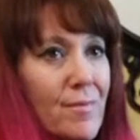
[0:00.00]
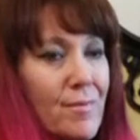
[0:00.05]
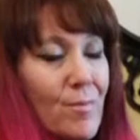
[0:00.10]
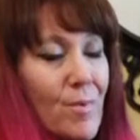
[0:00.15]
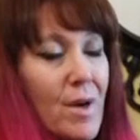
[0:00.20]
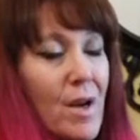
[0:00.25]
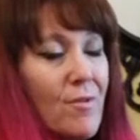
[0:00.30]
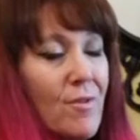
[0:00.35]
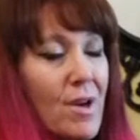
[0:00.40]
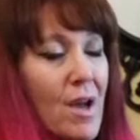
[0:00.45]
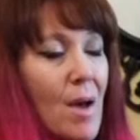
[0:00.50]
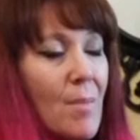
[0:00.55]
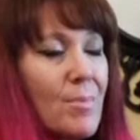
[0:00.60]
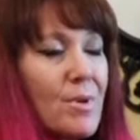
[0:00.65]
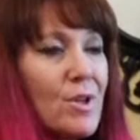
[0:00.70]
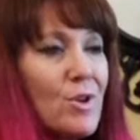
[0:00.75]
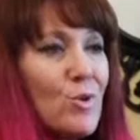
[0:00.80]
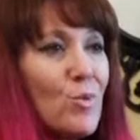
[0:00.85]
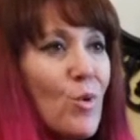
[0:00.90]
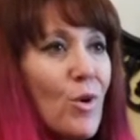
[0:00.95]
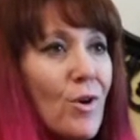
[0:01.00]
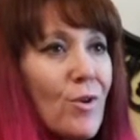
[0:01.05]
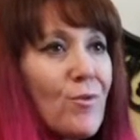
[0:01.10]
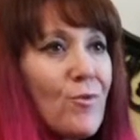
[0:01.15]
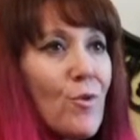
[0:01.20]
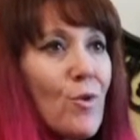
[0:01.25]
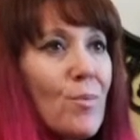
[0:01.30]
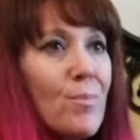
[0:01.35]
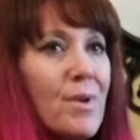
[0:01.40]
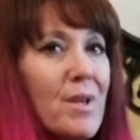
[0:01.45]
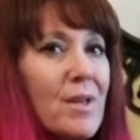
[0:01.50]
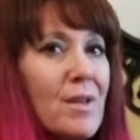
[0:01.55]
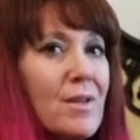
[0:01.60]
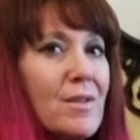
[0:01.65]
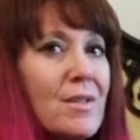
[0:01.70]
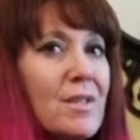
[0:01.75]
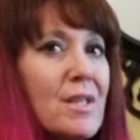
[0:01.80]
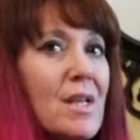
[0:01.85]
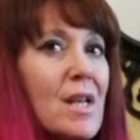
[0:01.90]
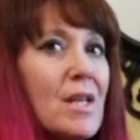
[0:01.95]
whatever company you work for, be
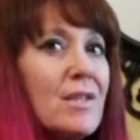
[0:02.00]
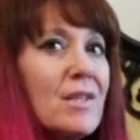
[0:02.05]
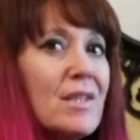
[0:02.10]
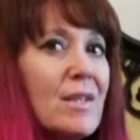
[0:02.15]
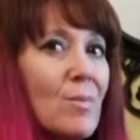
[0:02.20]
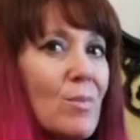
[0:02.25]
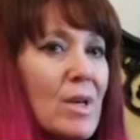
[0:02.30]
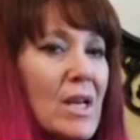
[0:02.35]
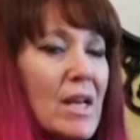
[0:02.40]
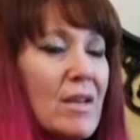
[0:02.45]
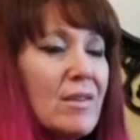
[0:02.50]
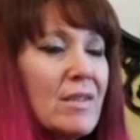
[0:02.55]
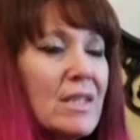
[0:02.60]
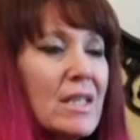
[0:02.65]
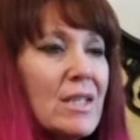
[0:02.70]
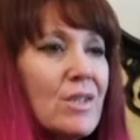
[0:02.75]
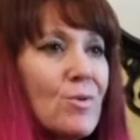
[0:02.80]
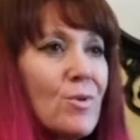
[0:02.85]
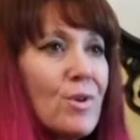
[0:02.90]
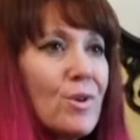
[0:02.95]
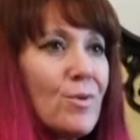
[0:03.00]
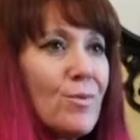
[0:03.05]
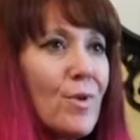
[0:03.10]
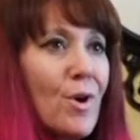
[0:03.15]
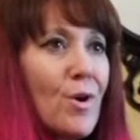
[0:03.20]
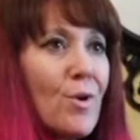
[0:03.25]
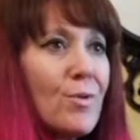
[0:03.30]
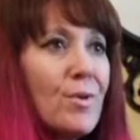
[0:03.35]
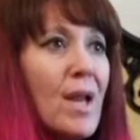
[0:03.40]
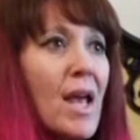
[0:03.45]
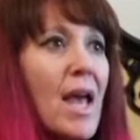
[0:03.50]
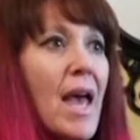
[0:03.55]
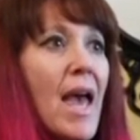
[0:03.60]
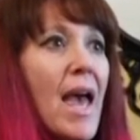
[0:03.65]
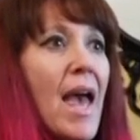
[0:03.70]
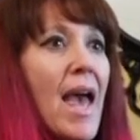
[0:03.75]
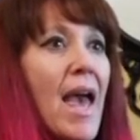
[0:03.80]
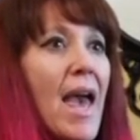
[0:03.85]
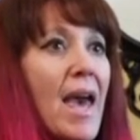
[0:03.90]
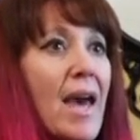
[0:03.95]
it someone else's or your own,
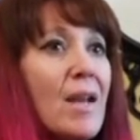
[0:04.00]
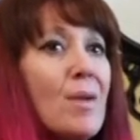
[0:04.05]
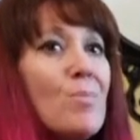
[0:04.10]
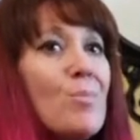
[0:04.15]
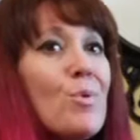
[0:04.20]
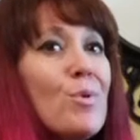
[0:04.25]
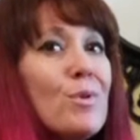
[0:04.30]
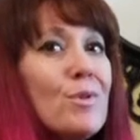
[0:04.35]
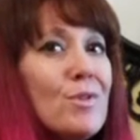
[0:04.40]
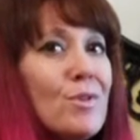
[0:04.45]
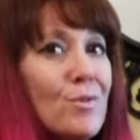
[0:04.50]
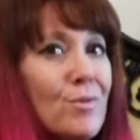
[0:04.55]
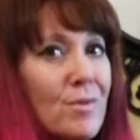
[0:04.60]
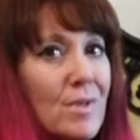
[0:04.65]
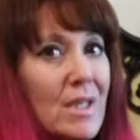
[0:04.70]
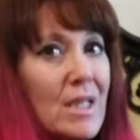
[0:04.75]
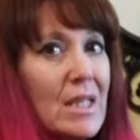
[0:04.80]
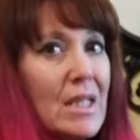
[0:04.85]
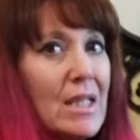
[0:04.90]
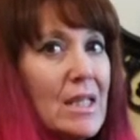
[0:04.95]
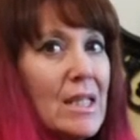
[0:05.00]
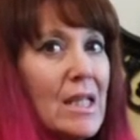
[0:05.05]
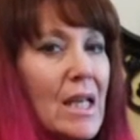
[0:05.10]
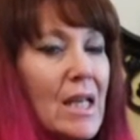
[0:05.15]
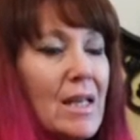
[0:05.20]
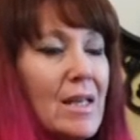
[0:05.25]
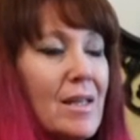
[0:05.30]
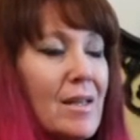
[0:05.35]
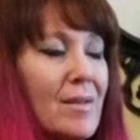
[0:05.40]
and producing.